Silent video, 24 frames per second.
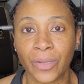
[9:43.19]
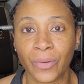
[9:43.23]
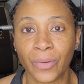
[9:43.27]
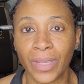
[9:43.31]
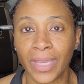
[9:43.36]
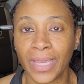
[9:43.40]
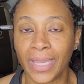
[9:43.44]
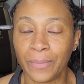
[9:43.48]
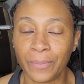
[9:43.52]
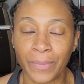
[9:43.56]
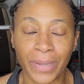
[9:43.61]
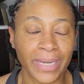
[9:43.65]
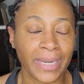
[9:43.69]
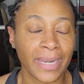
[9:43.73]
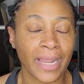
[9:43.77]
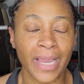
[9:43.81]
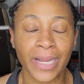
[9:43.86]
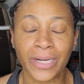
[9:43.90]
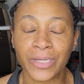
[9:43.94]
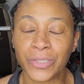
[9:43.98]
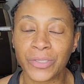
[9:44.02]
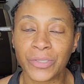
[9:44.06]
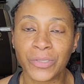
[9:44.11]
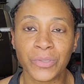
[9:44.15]
Okay, my
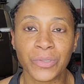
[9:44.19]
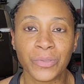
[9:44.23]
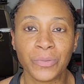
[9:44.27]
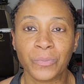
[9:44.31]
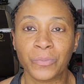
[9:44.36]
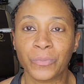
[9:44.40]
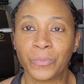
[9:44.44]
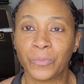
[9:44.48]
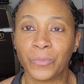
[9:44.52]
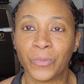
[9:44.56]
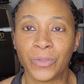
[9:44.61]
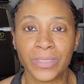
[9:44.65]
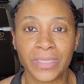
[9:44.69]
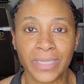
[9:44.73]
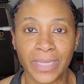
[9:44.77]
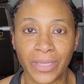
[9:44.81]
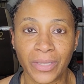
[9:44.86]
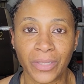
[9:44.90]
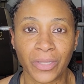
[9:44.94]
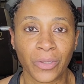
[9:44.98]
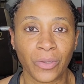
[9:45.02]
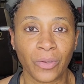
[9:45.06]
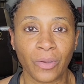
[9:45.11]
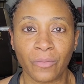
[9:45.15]
doctors will tell
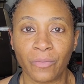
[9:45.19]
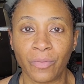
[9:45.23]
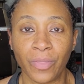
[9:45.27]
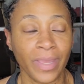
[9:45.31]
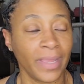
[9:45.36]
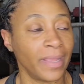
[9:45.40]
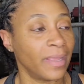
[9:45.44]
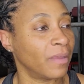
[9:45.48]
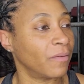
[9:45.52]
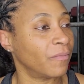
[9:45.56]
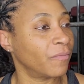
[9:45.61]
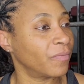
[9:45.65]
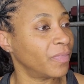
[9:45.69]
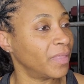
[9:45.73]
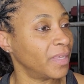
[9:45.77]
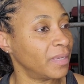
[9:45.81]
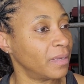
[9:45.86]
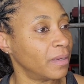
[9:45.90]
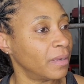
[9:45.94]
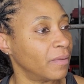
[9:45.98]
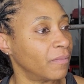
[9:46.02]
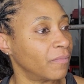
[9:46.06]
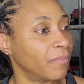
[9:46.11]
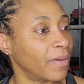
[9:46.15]
you if they if they
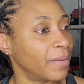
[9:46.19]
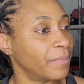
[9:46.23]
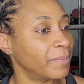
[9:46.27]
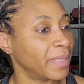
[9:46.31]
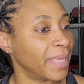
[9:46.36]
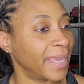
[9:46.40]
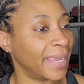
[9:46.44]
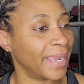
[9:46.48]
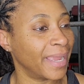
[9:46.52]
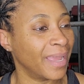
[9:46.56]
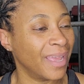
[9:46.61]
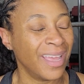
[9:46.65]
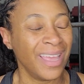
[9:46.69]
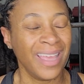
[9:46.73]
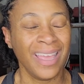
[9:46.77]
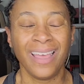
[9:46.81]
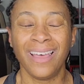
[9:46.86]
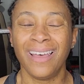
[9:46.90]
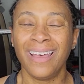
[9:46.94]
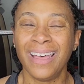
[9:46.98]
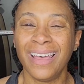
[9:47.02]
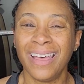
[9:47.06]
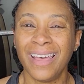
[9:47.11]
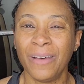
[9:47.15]
if I'm like
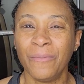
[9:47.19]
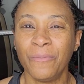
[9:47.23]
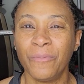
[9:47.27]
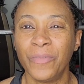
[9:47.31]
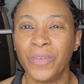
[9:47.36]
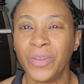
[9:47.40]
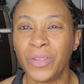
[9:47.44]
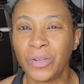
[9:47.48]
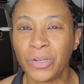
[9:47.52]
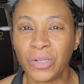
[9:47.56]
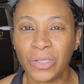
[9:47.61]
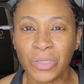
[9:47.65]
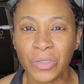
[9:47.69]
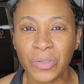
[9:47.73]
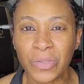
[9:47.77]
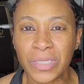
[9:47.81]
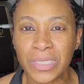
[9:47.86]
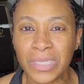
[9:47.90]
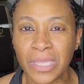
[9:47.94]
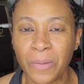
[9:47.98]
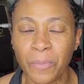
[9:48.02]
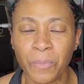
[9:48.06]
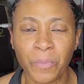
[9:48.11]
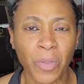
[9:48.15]
I'm feeling a little
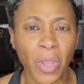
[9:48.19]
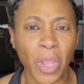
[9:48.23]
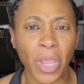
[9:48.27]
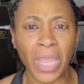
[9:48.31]
something,